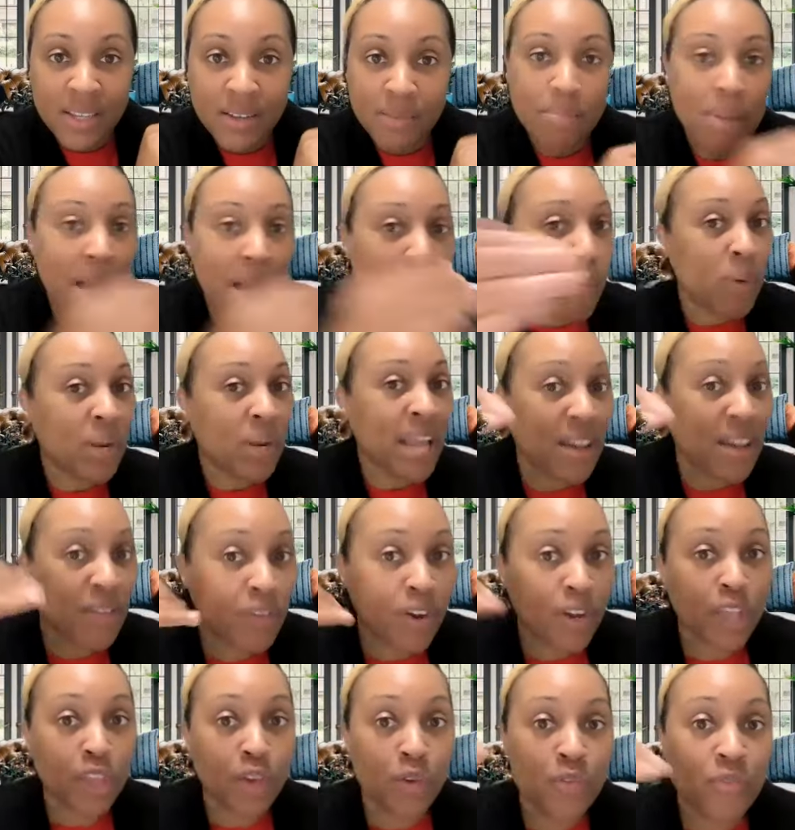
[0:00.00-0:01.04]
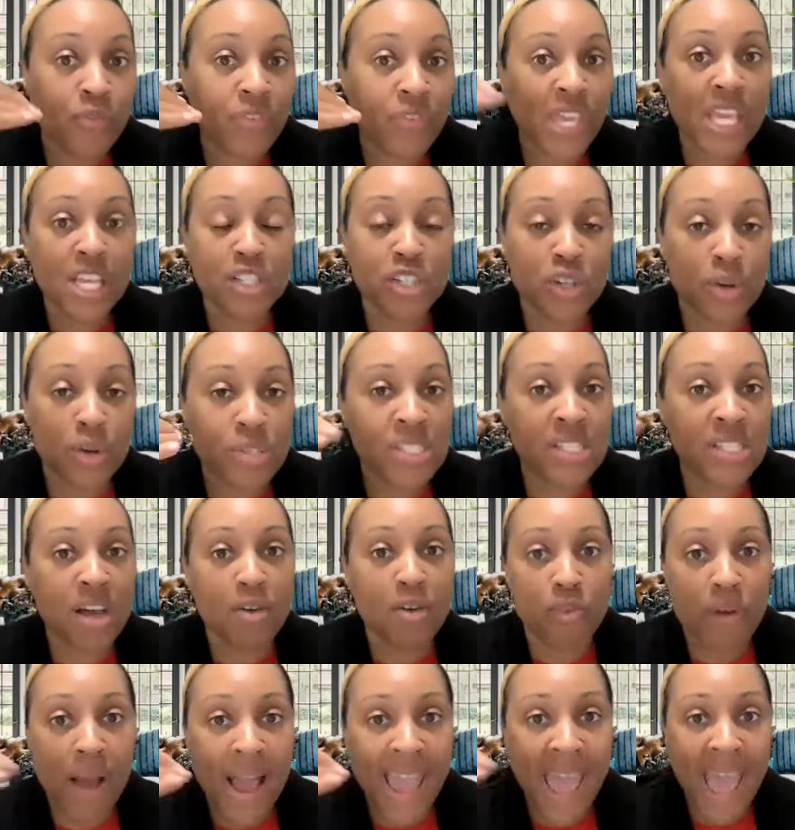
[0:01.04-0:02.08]
by whatever you feed
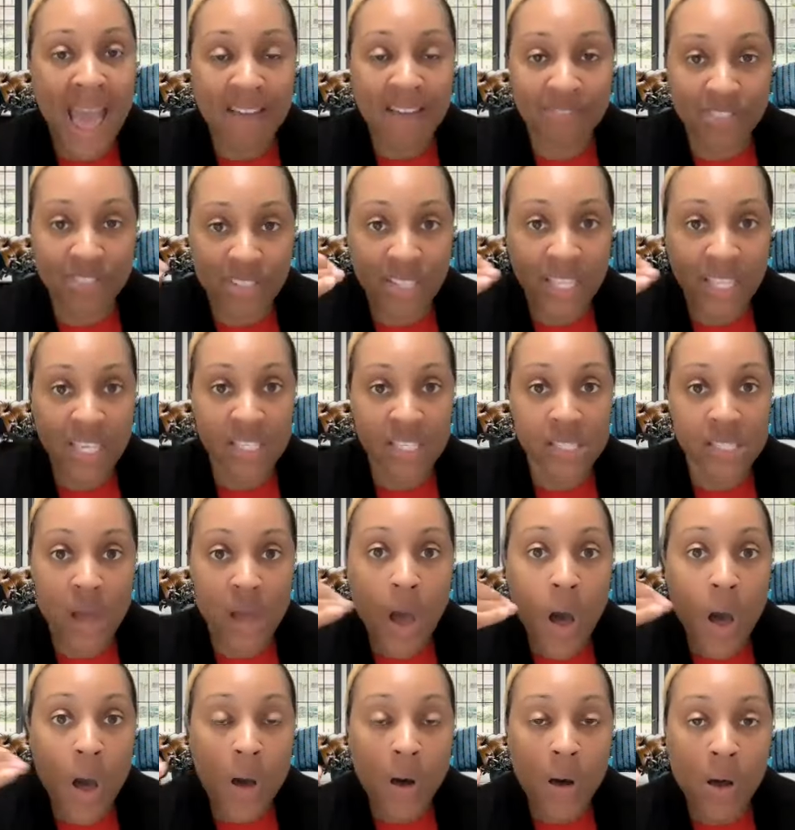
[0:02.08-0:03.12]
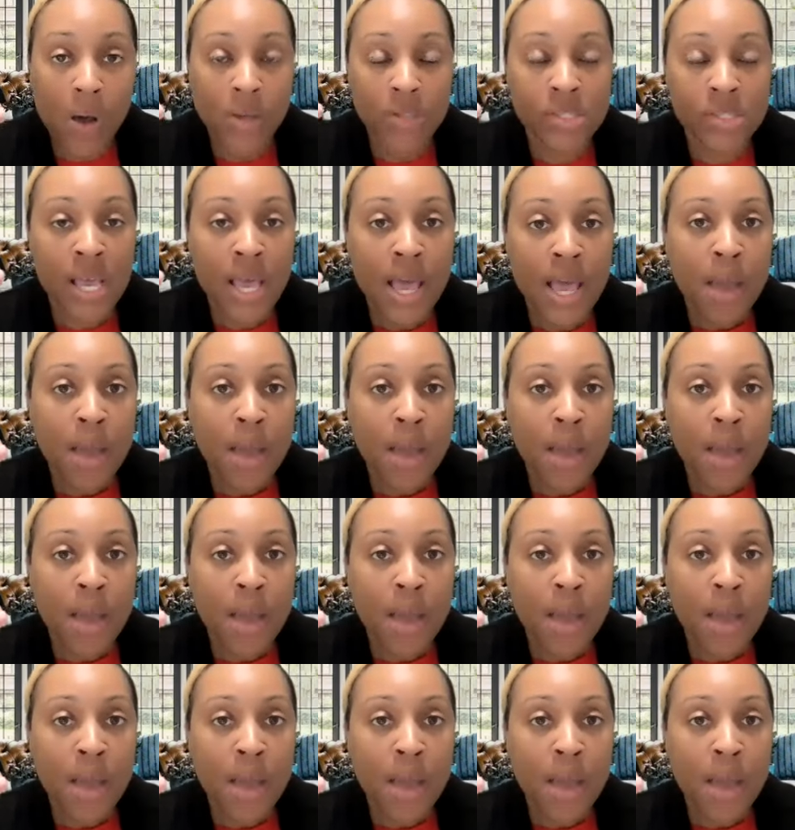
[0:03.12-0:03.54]
yourself right after these calls